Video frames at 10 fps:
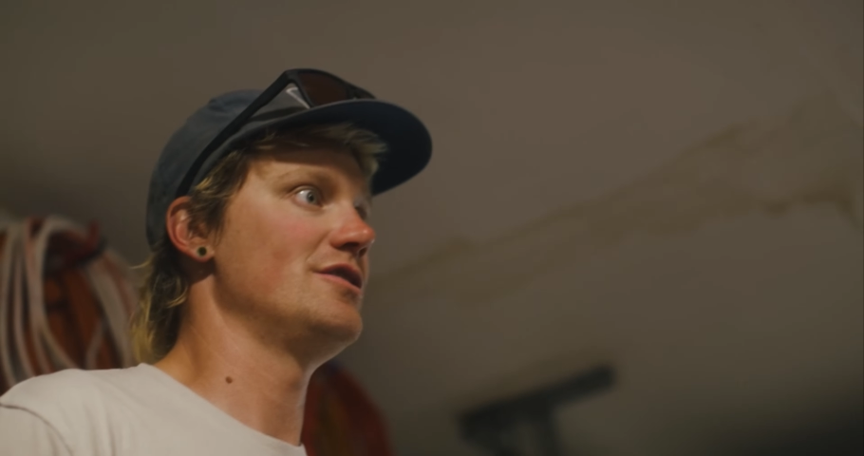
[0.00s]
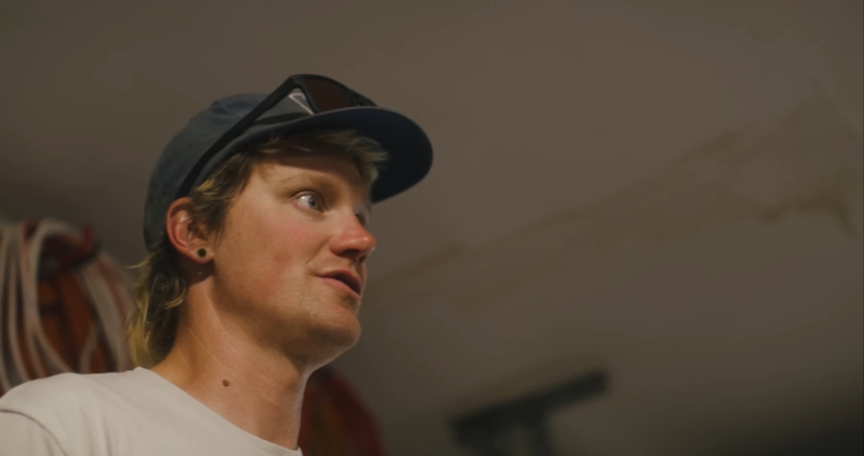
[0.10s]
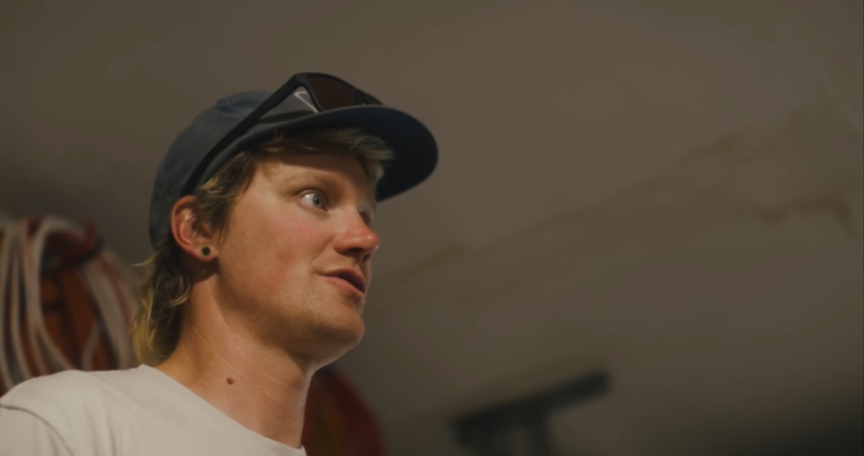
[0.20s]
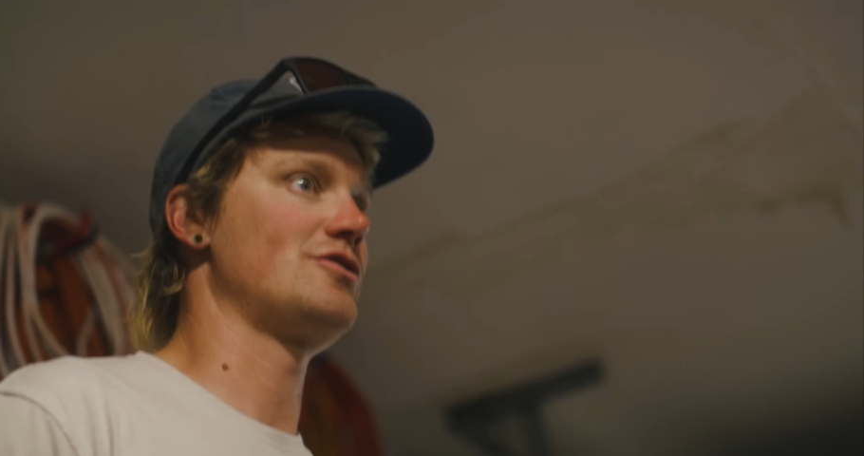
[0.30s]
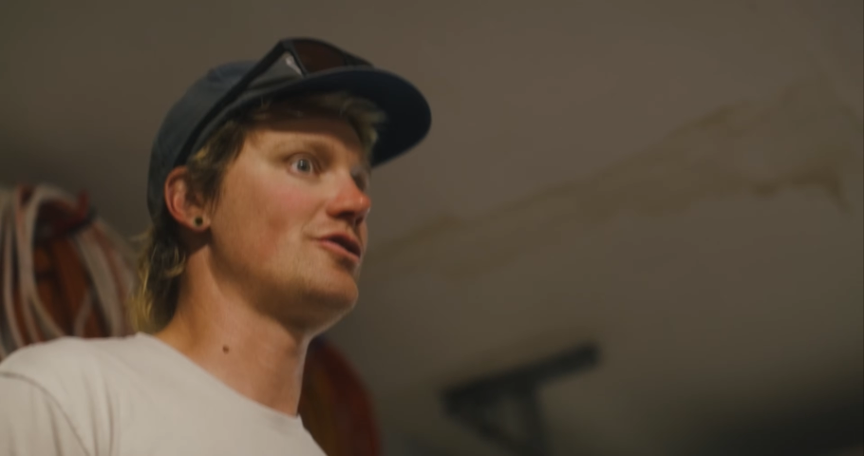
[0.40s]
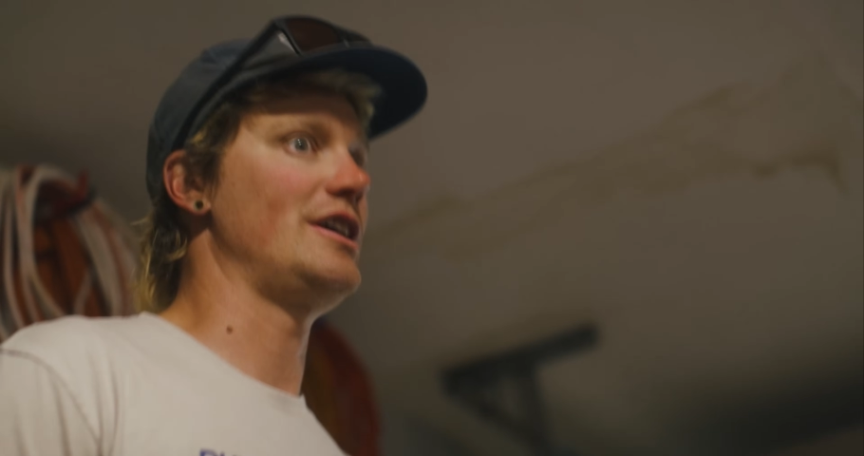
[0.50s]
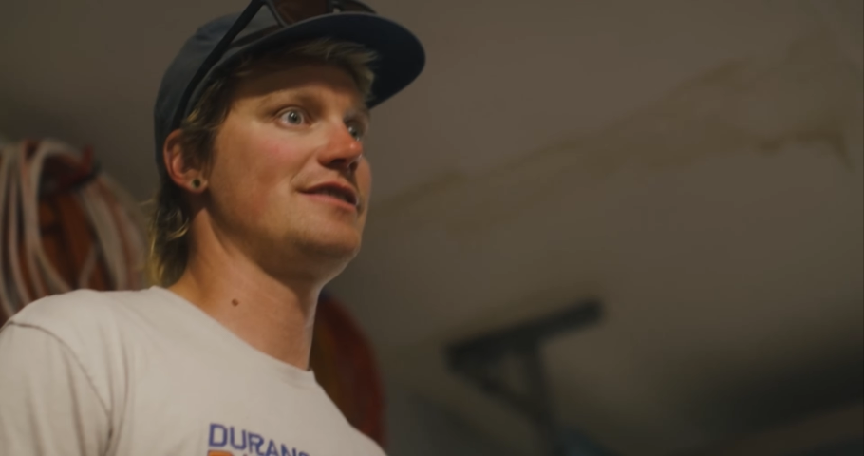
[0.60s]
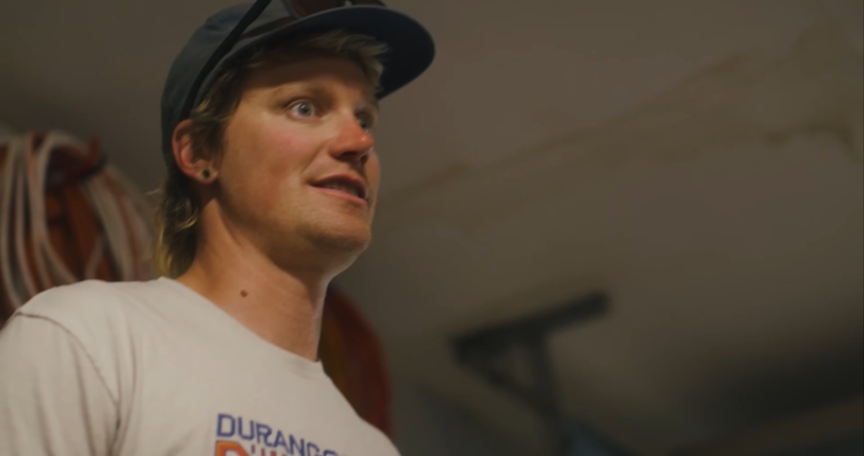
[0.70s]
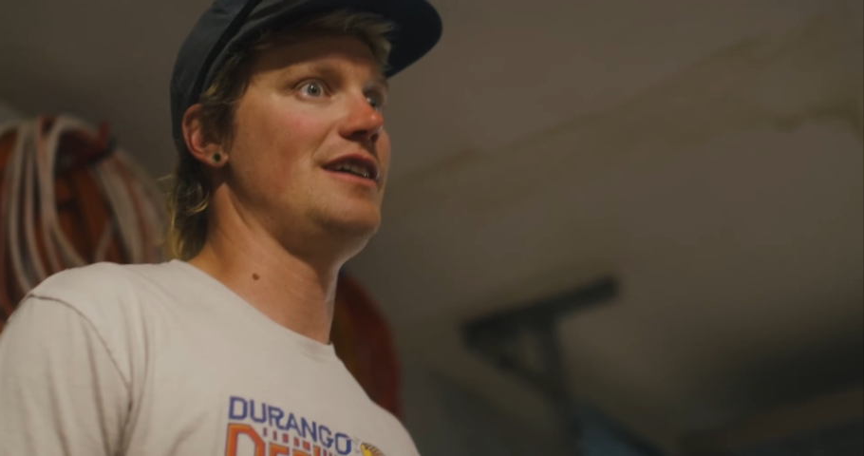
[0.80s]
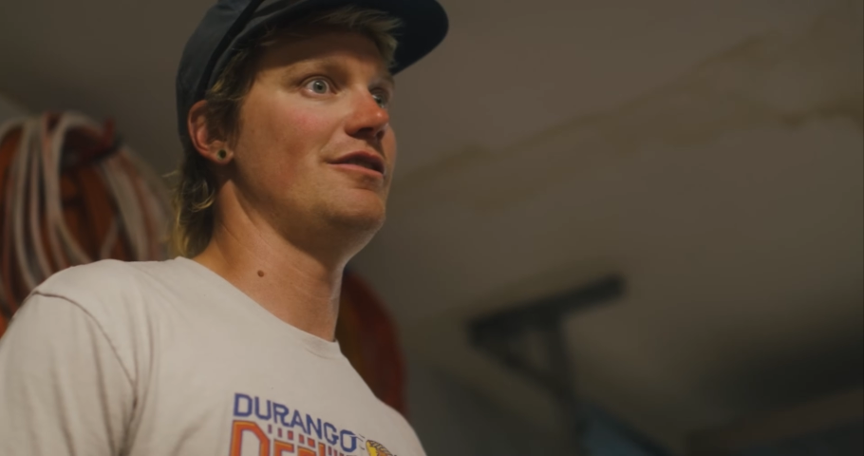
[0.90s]
just
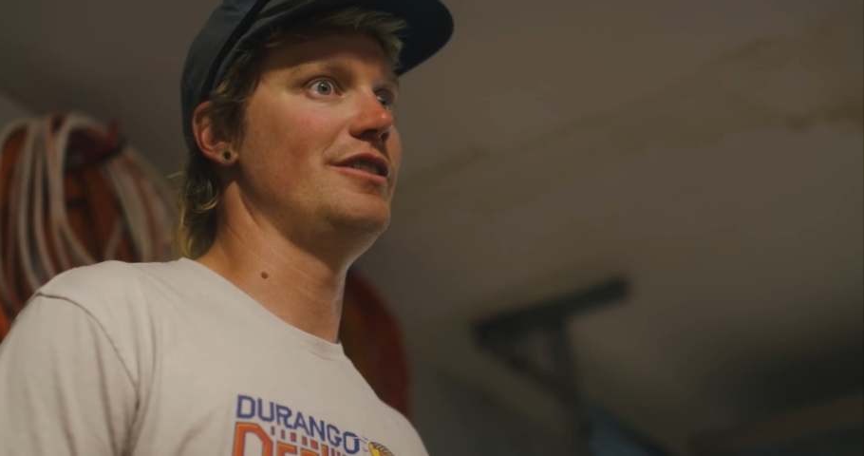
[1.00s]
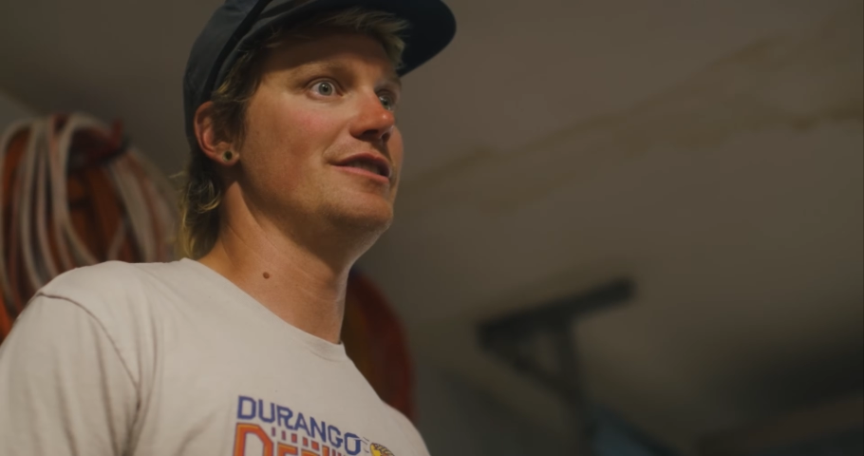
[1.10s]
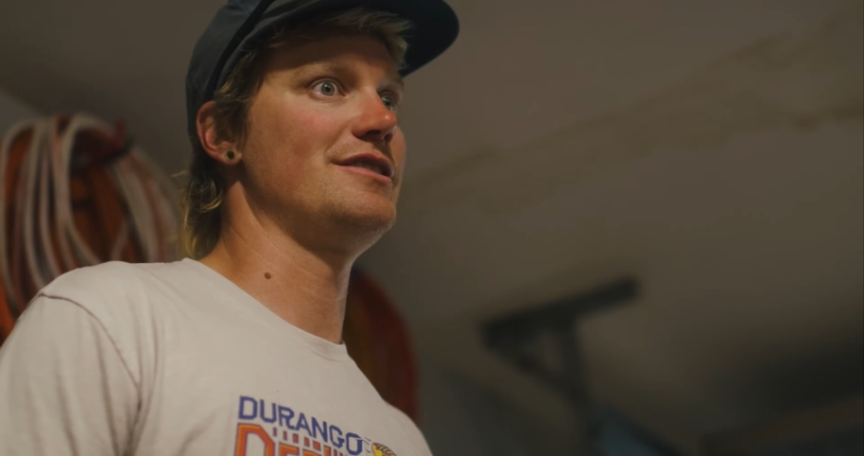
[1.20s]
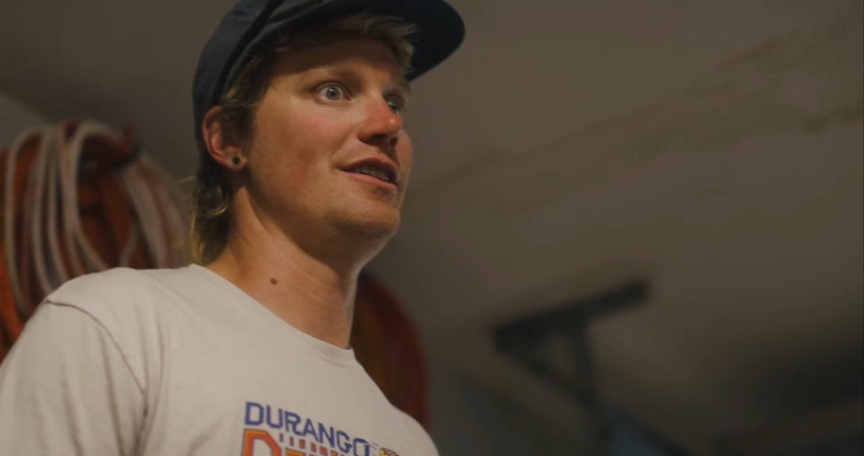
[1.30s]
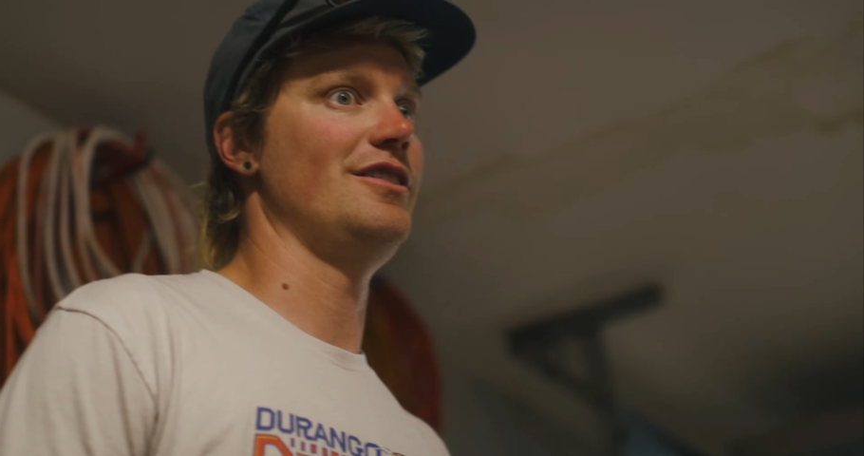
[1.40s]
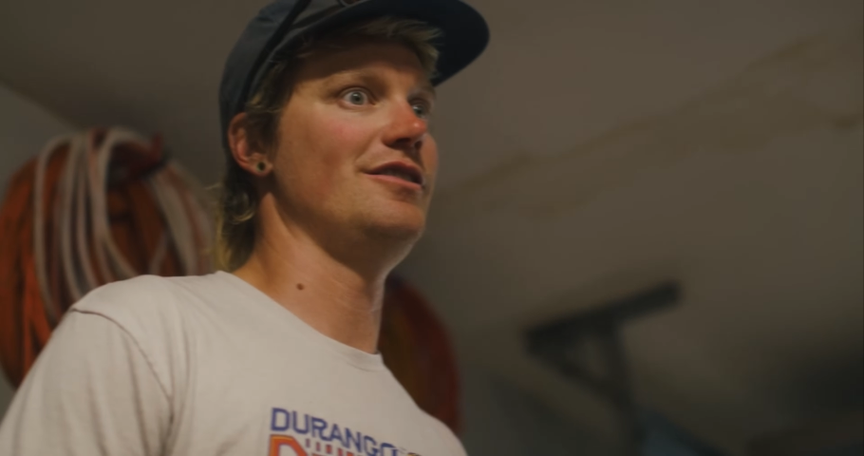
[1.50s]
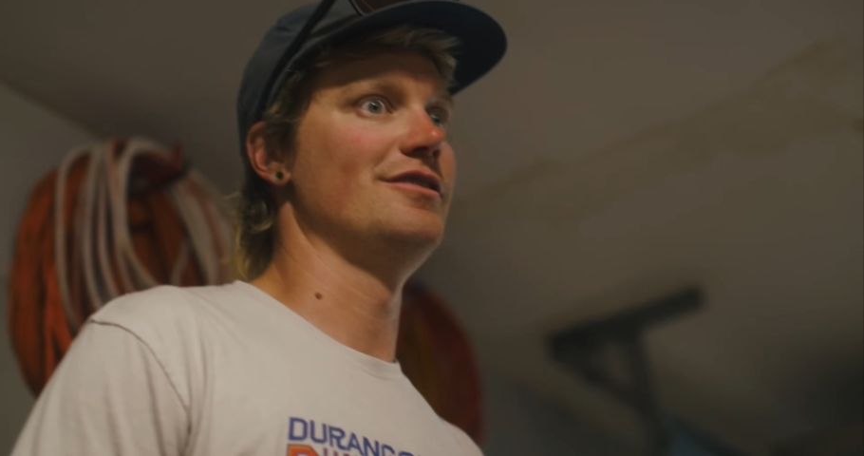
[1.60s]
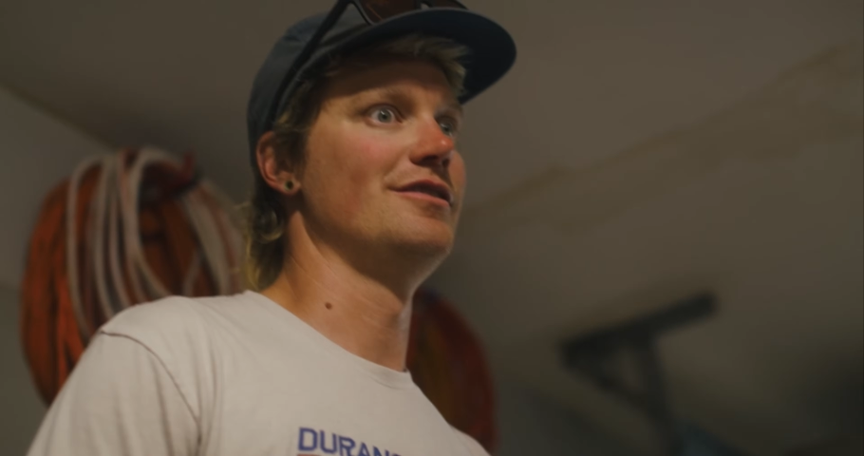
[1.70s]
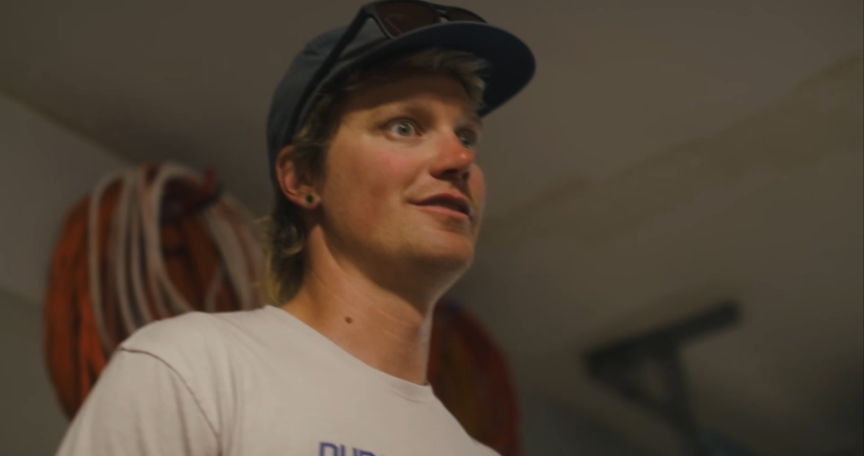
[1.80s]
stressed out until